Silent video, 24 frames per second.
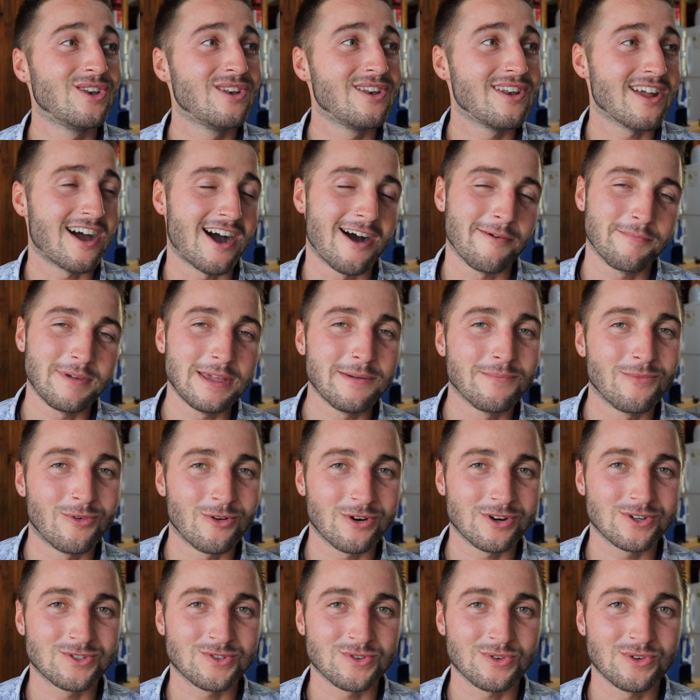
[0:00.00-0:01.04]
not be
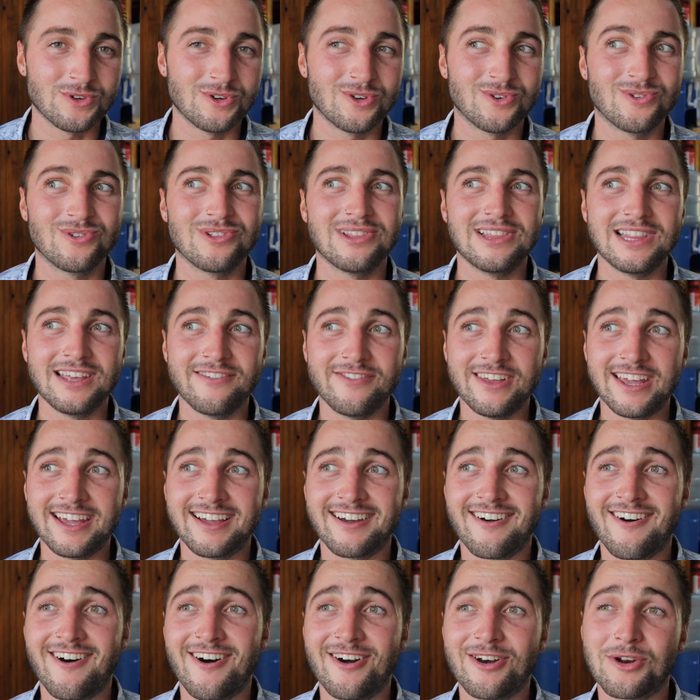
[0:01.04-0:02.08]
more true
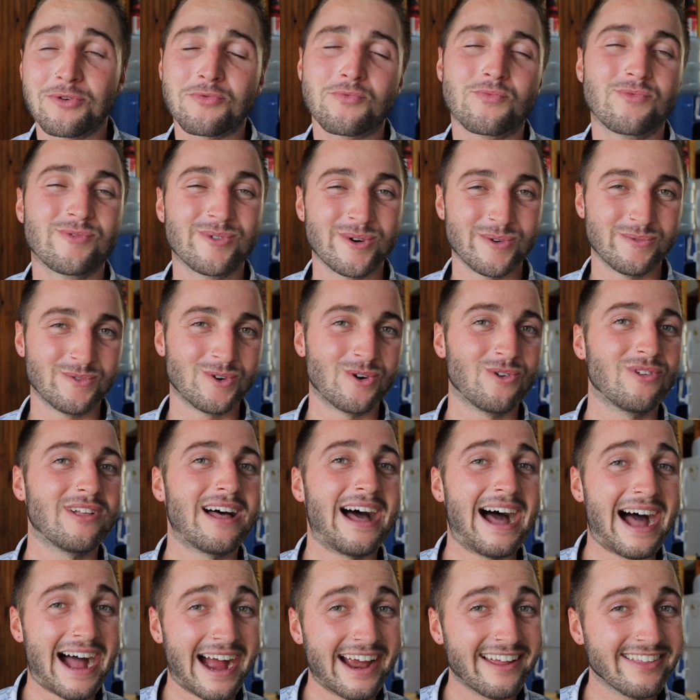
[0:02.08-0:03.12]
living on a rural
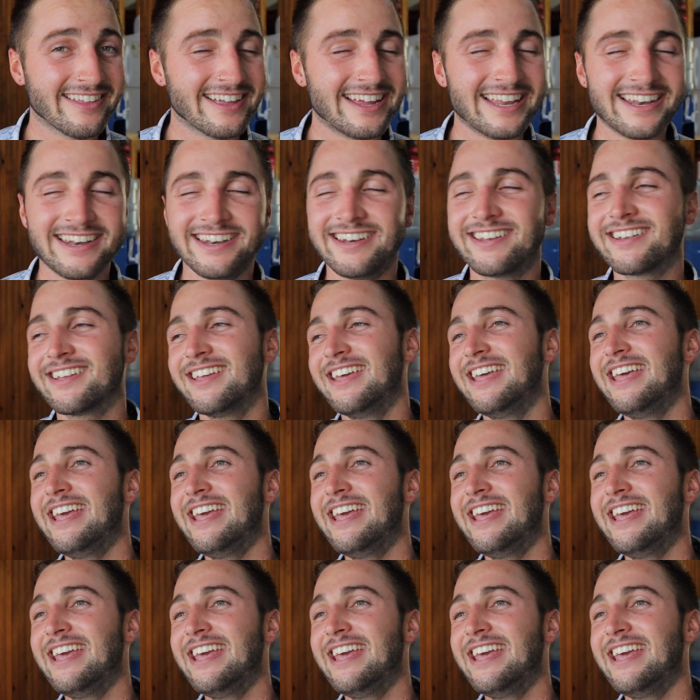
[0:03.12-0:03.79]
island.